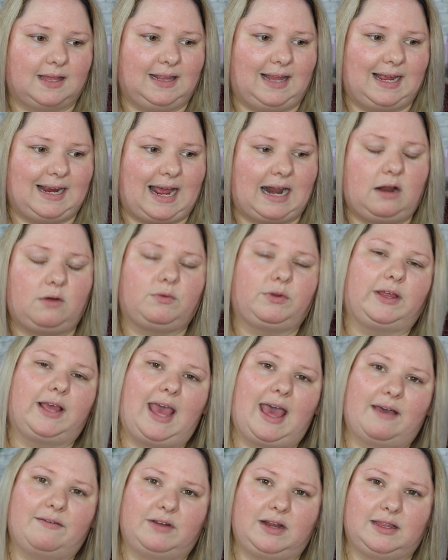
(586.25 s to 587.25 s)
like, I don't really
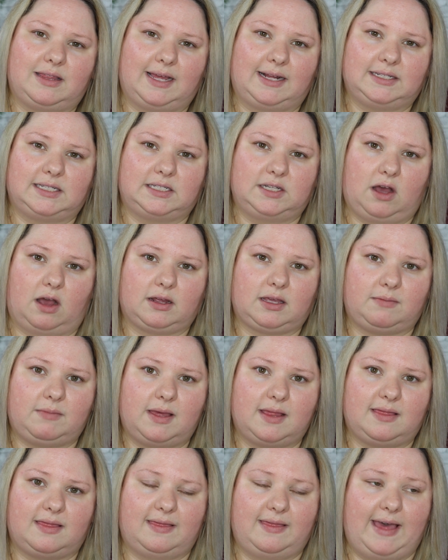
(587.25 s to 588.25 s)
have anything to
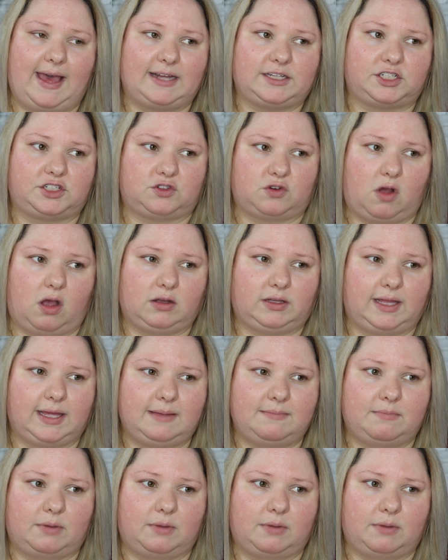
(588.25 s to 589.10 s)
document that strongly,